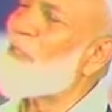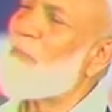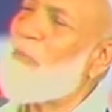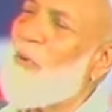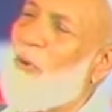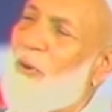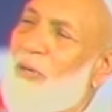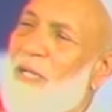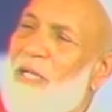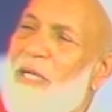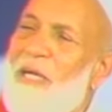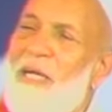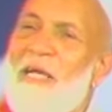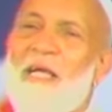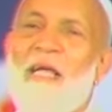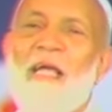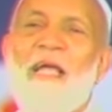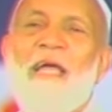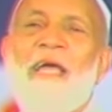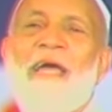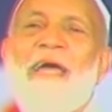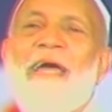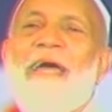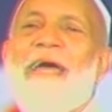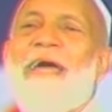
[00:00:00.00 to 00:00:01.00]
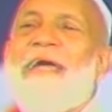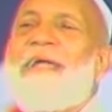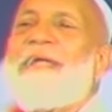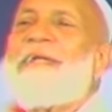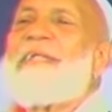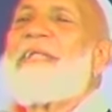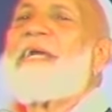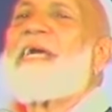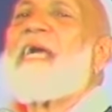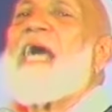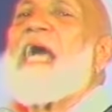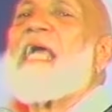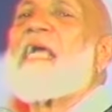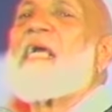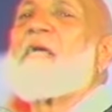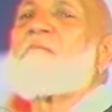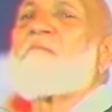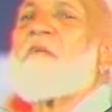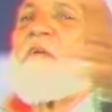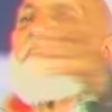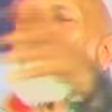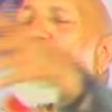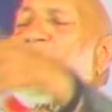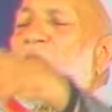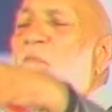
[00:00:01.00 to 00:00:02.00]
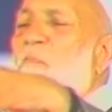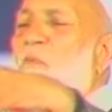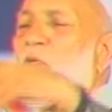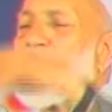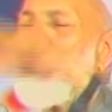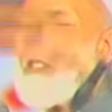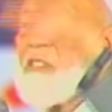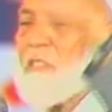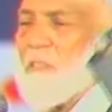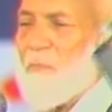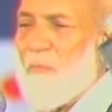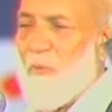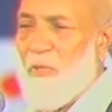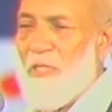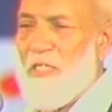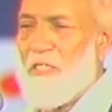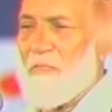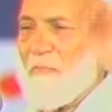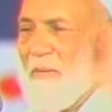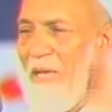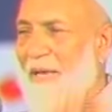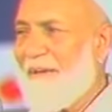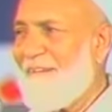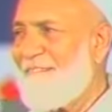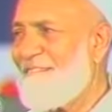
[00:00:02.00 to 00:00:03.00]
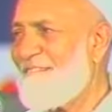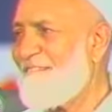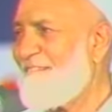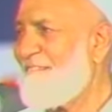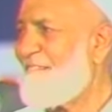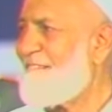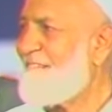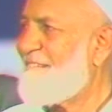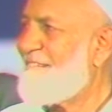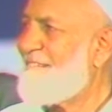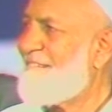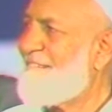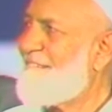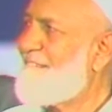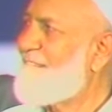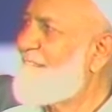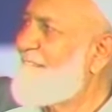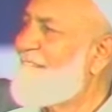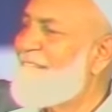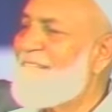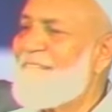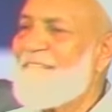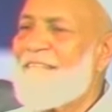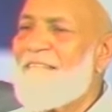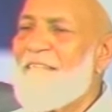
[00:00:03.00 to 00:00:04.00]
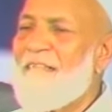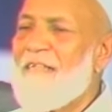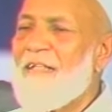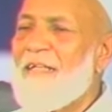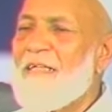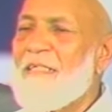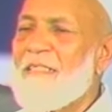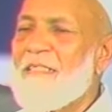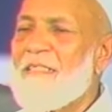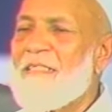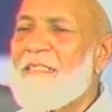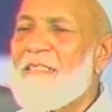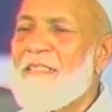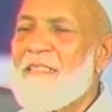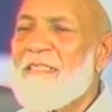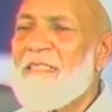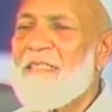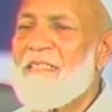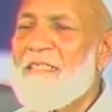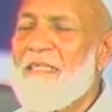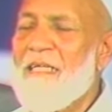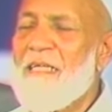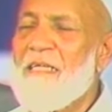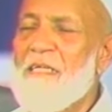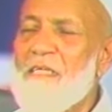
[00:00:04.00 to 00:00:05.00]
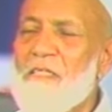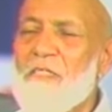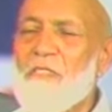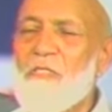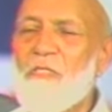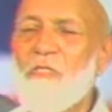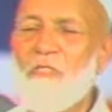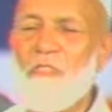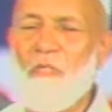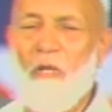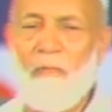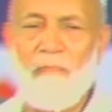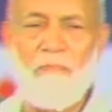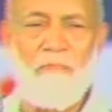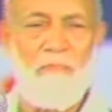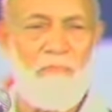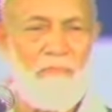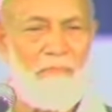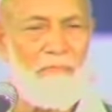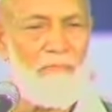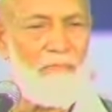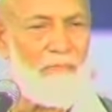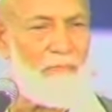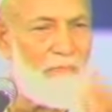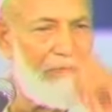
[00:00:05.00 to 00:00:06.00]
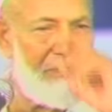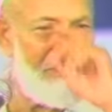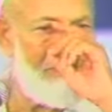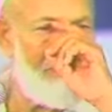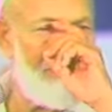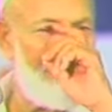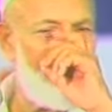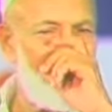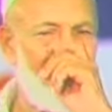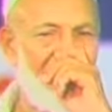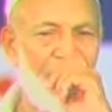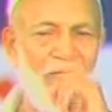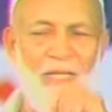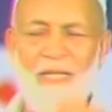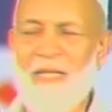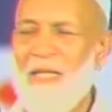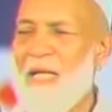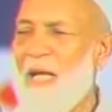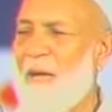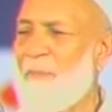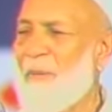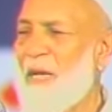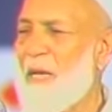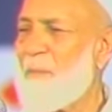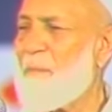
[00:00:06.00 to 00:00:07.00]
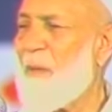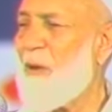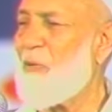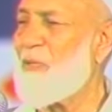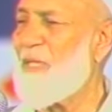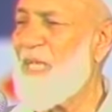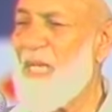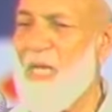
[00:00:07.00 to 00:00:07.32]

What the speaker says: the border, and the guy comes out of the bushes, a policeman, signals to you, stop. Hamare paon